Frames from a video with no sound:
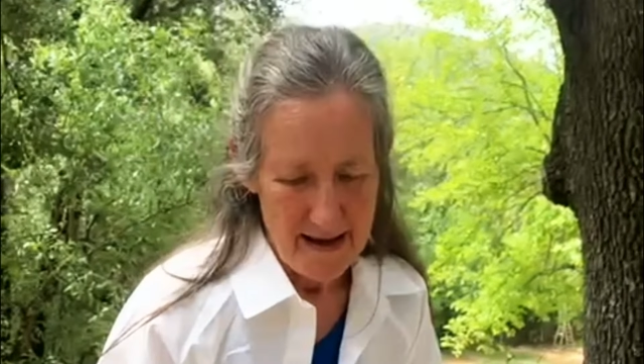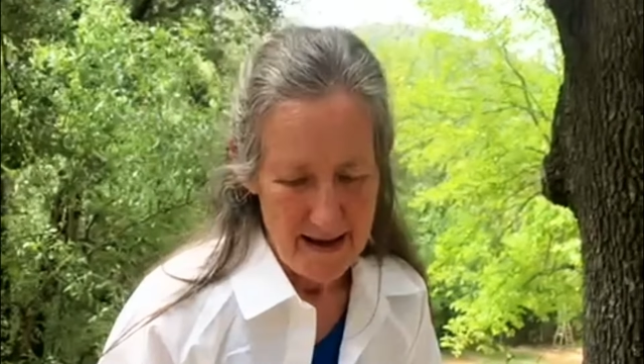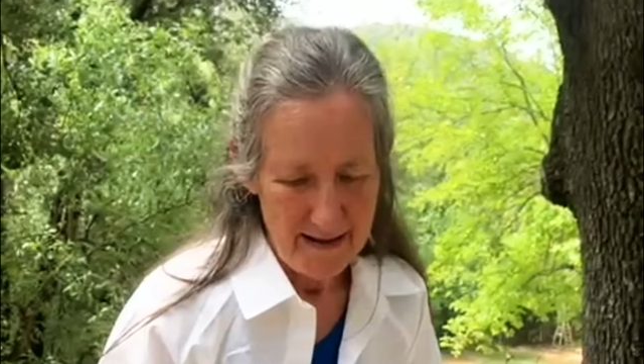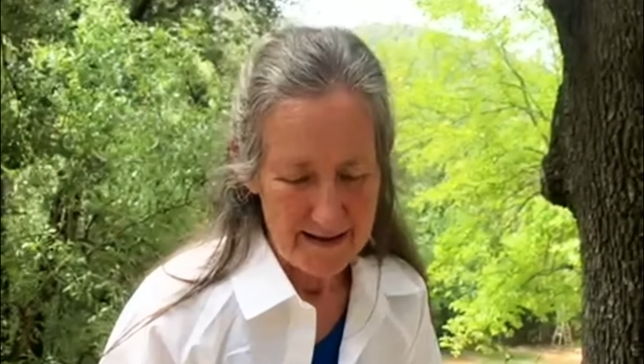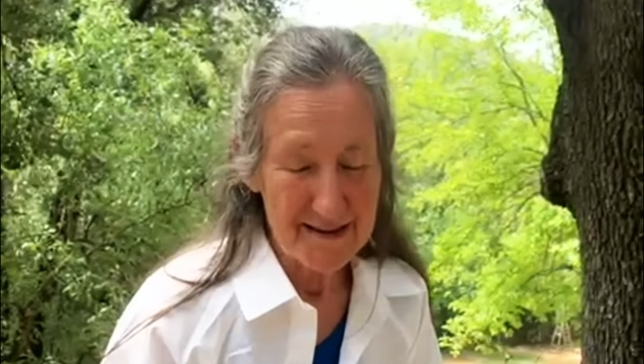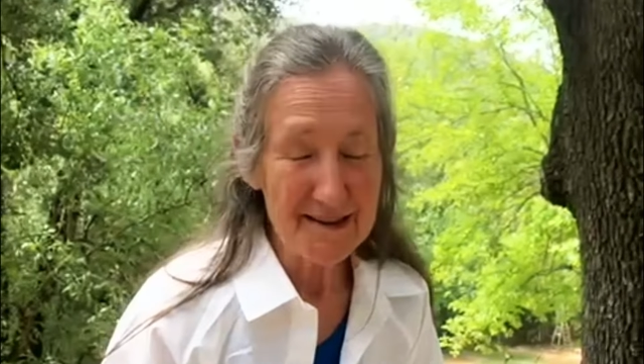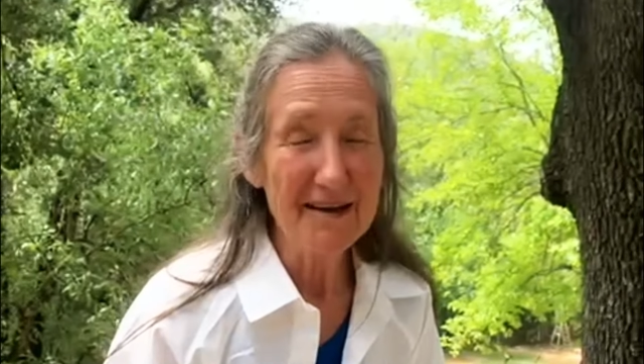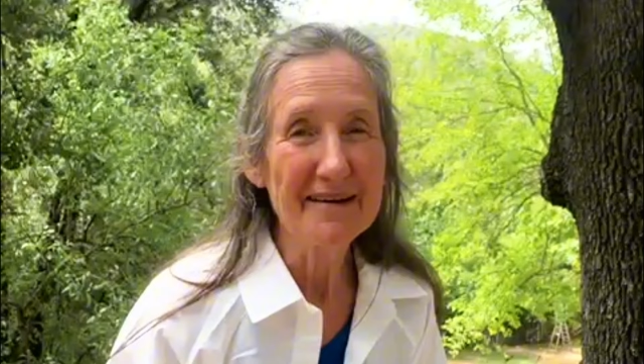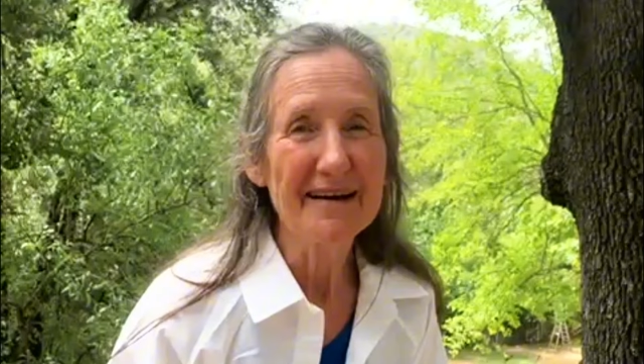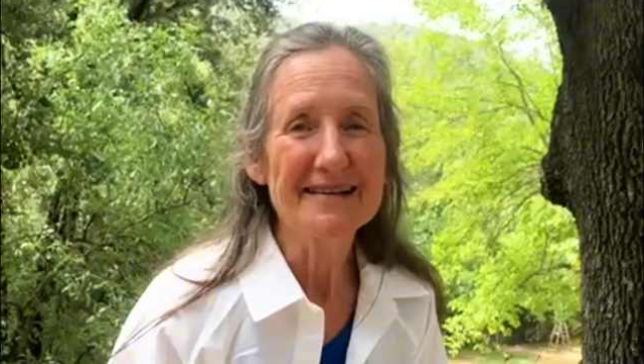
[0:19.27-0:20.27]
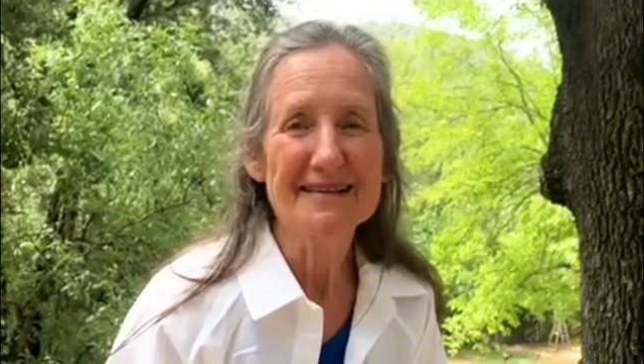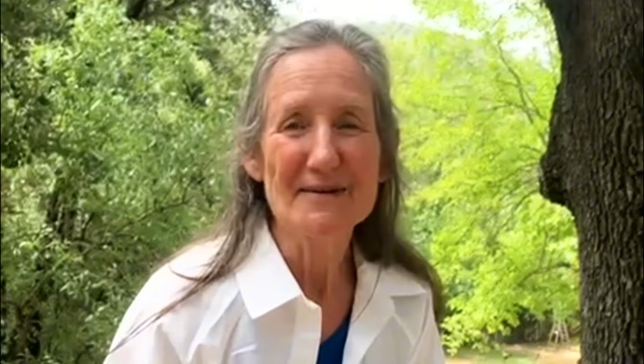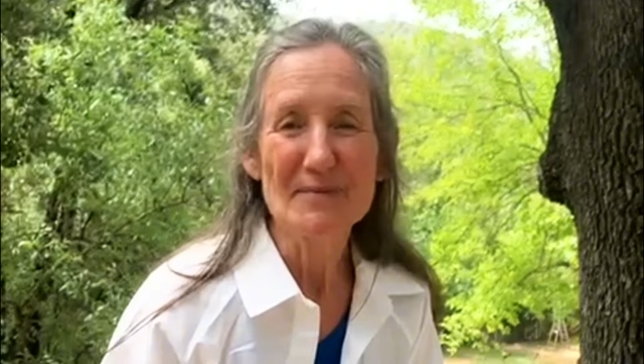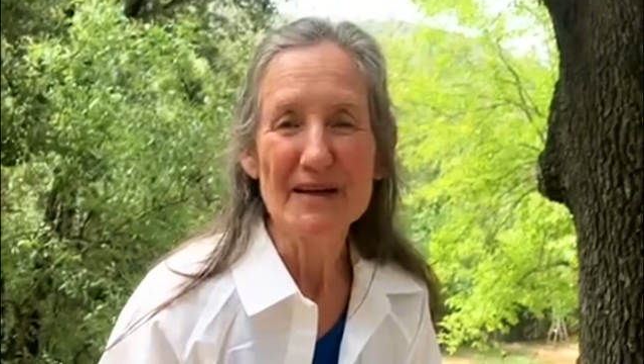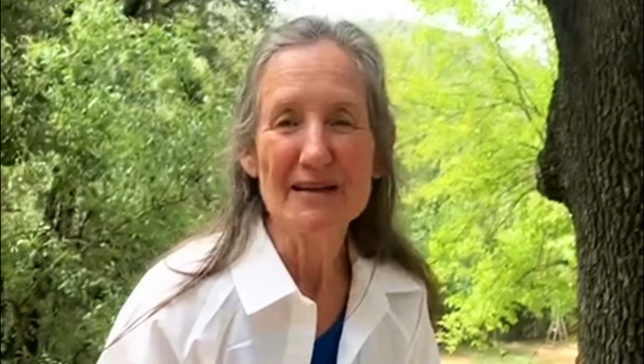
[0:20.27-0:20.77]
And it's so nice to
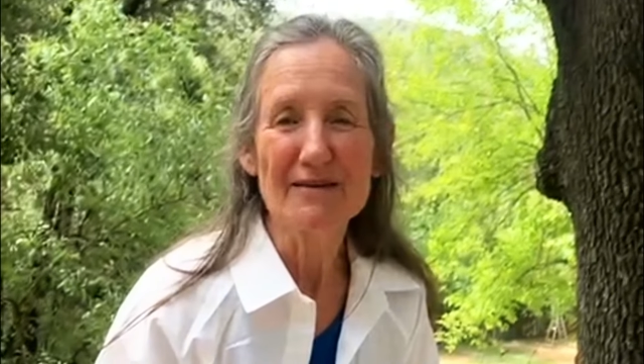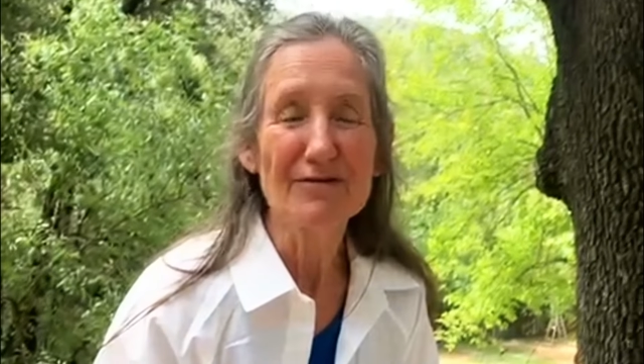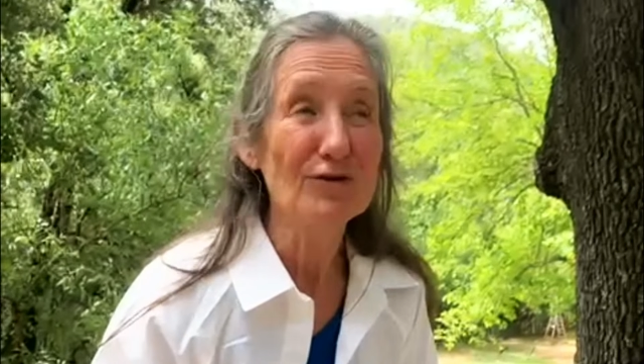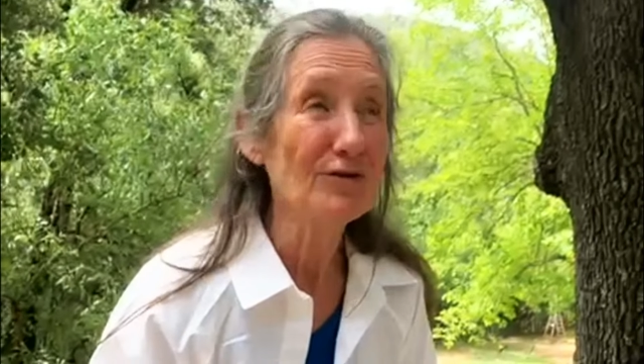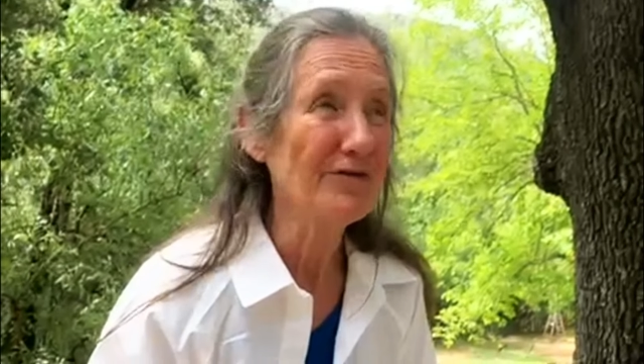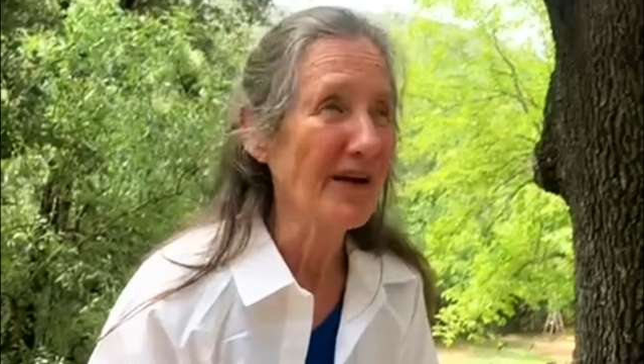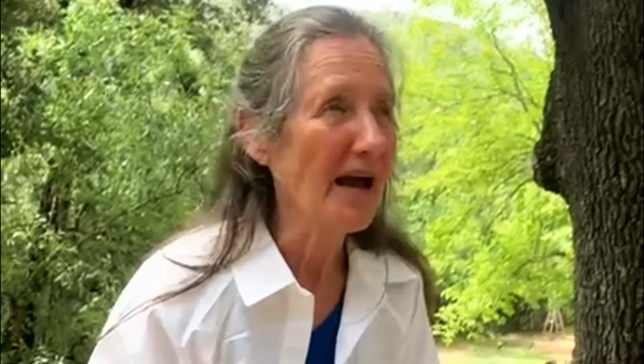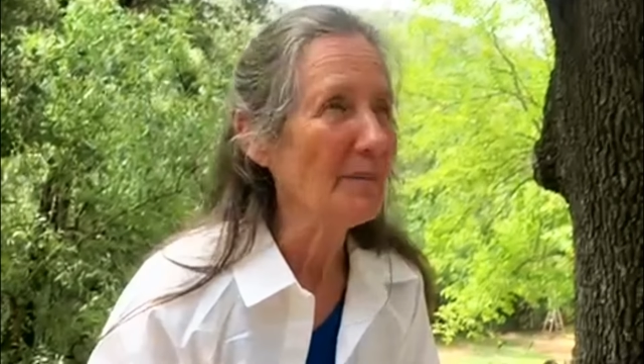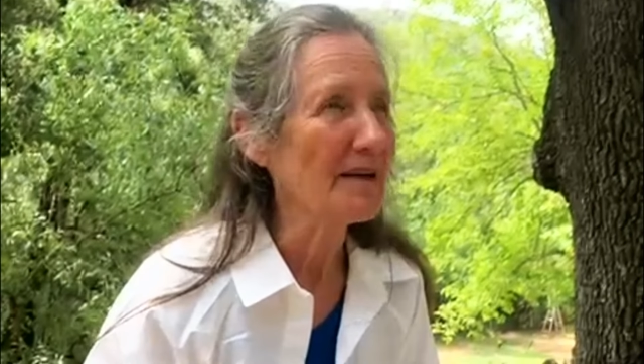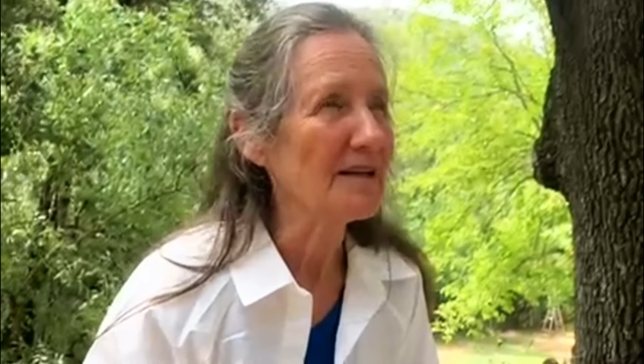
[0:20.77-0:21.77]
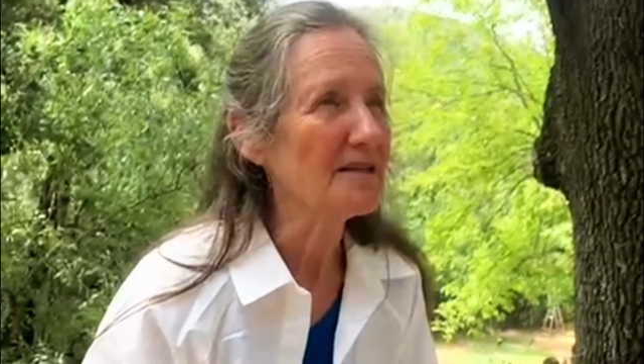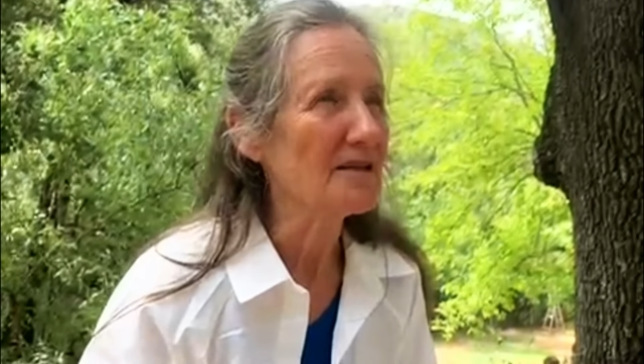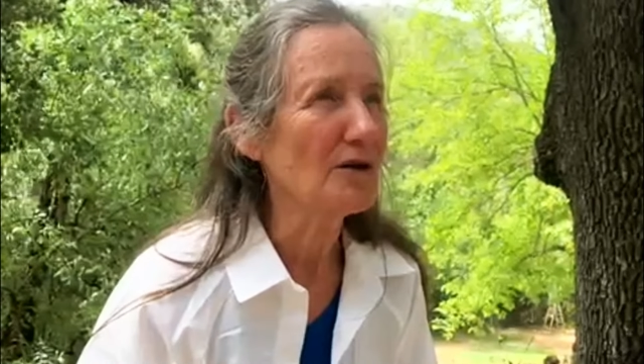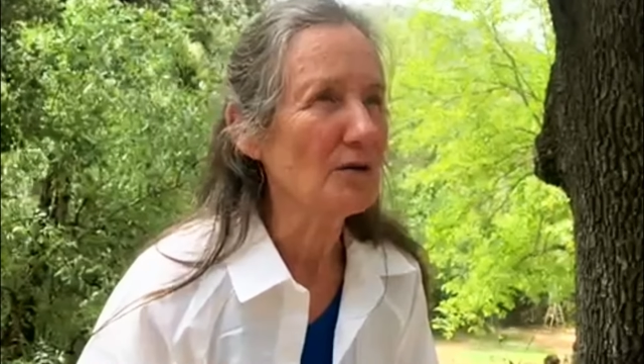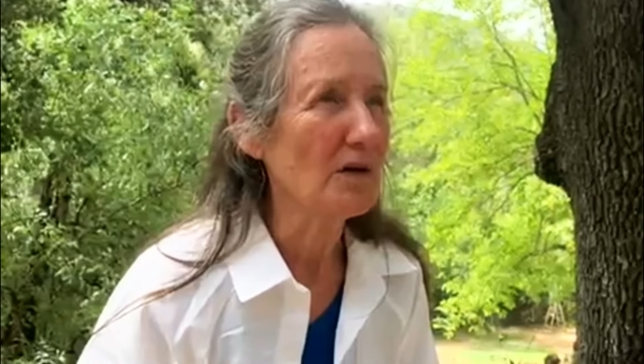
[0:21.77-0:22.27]
meet a few families
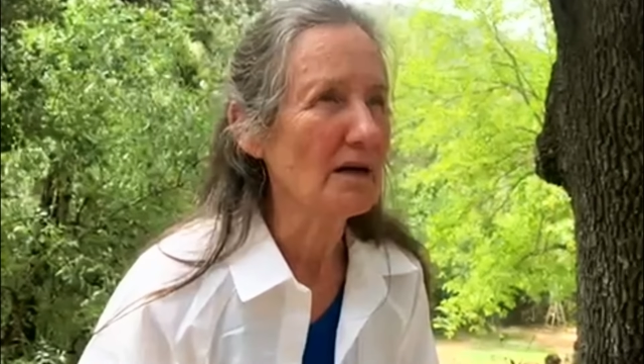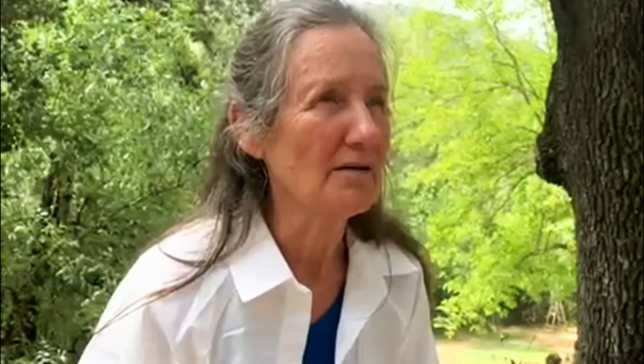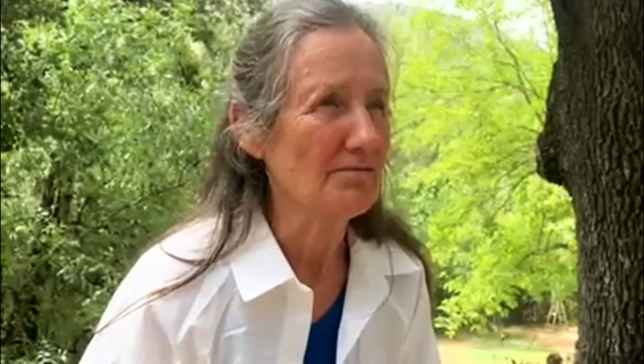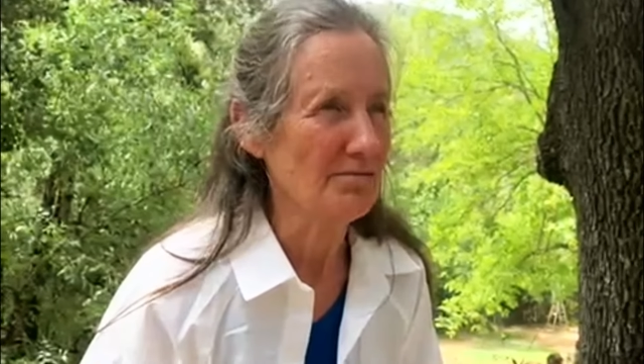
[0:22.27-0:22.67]
who are